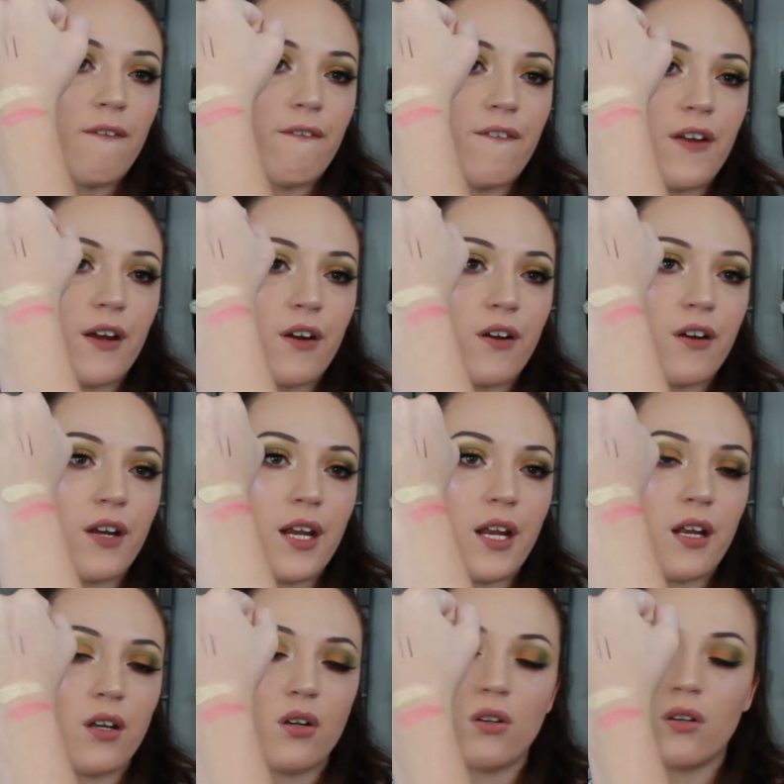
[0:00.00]

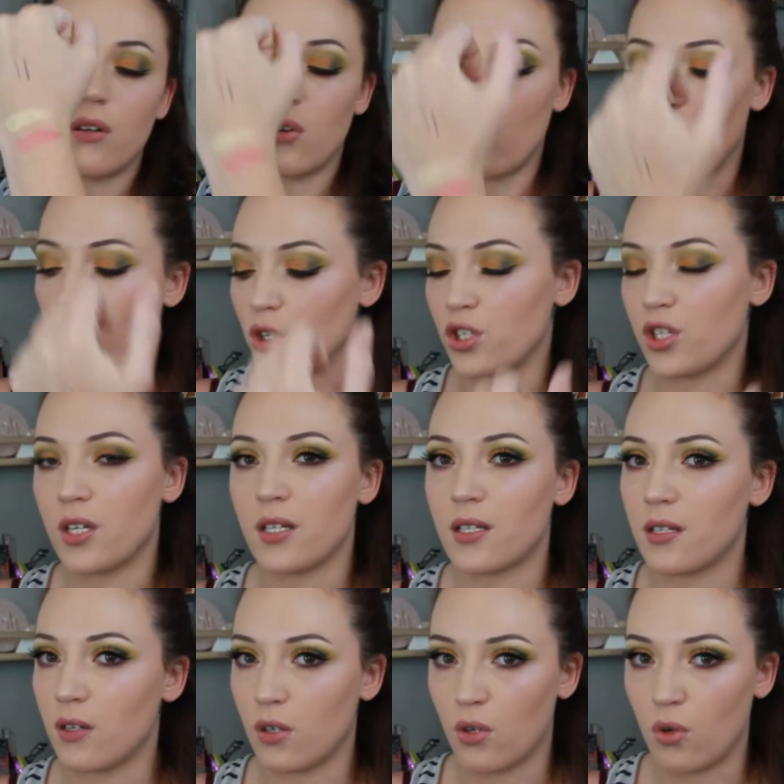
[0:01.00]
very
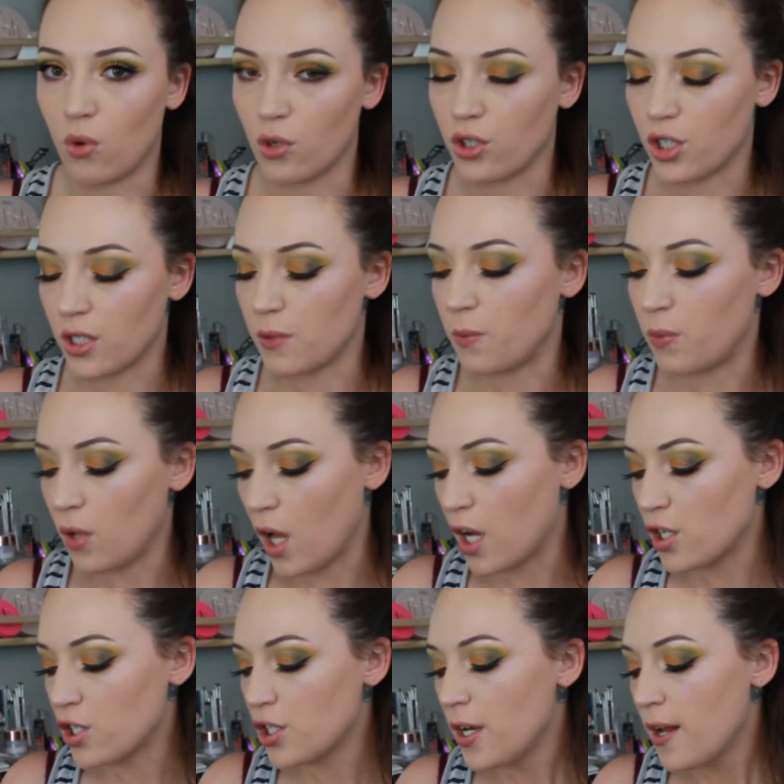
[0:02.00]
gorgeous, gorgeous
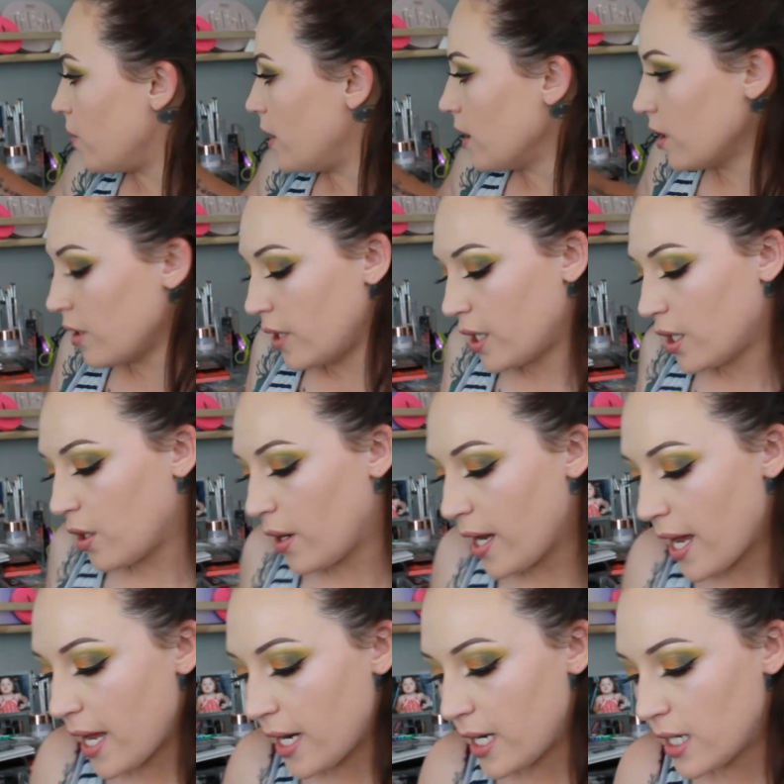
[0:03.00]
blush. We are going to go
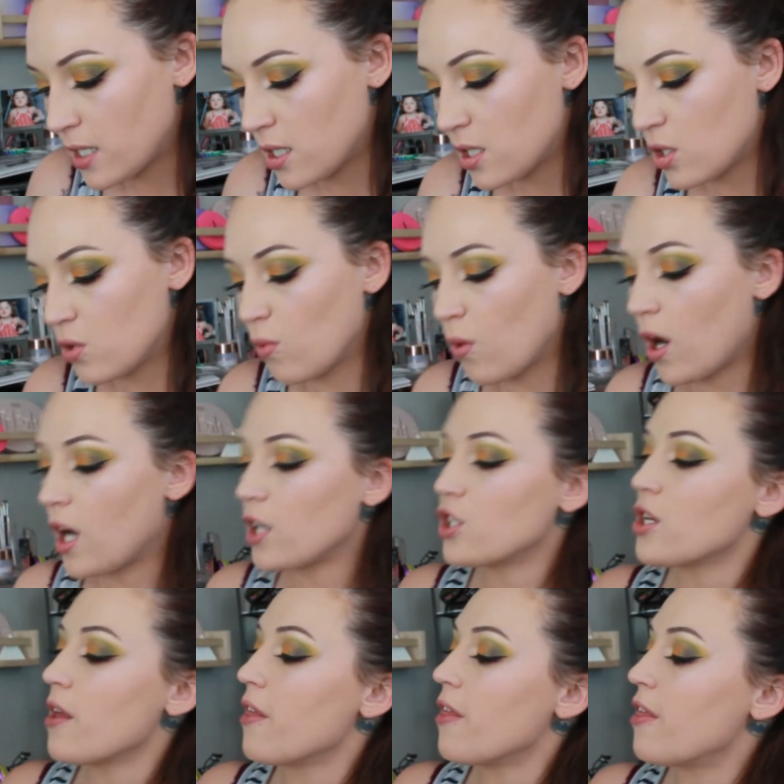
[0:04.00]
ahead and
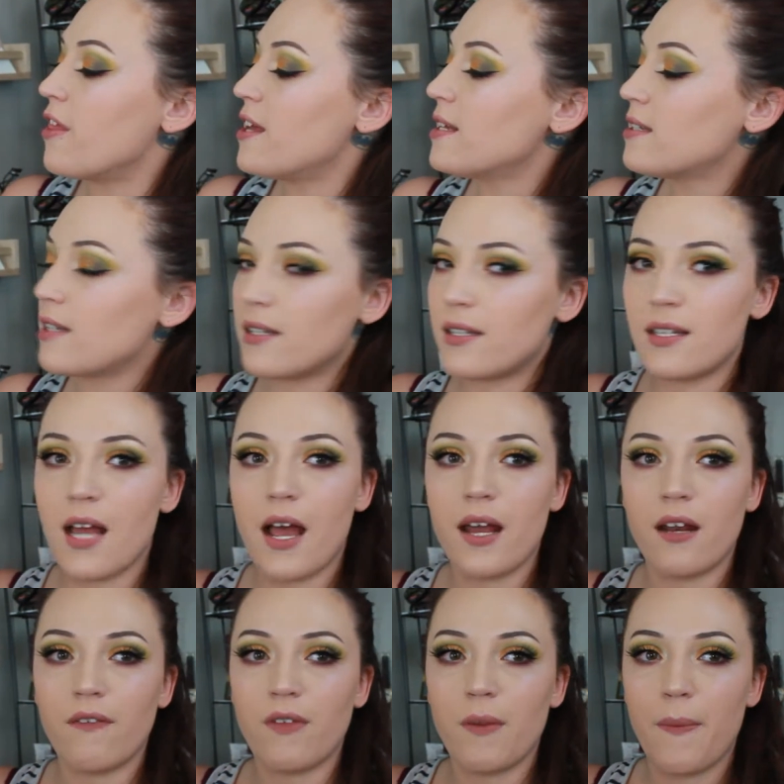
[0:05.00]
swatch this
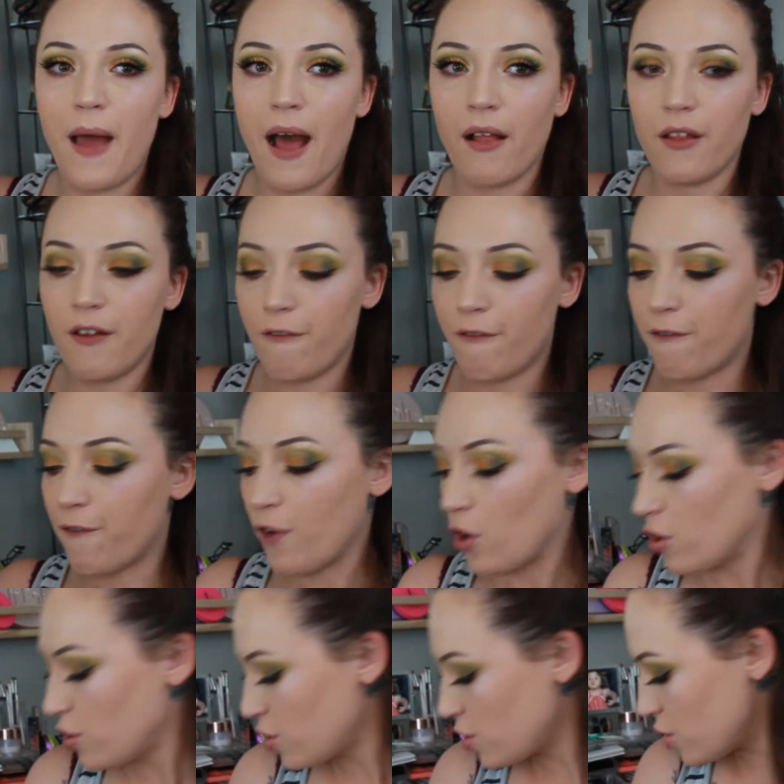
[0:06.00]
side of the palette
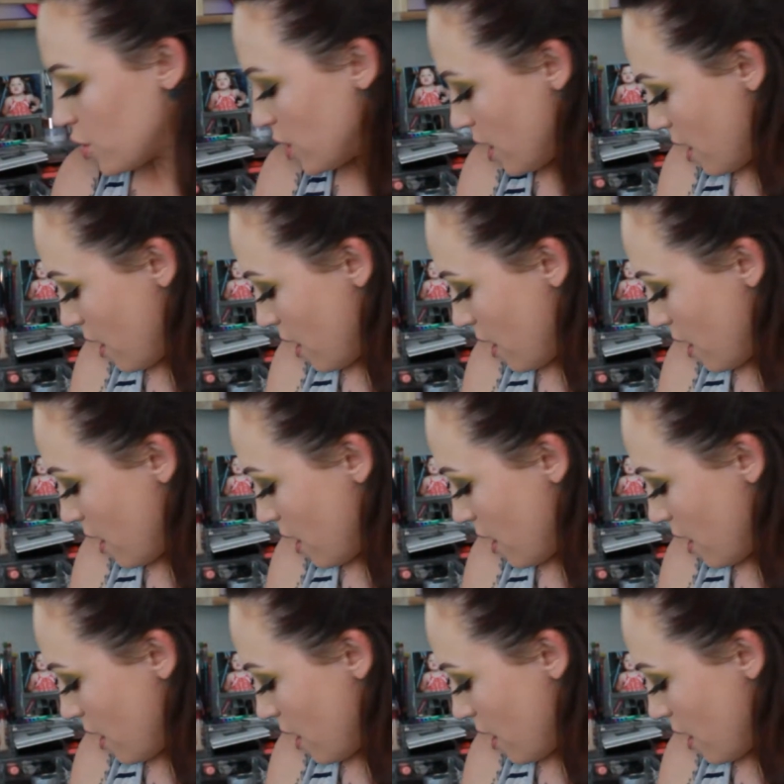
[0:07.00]
first.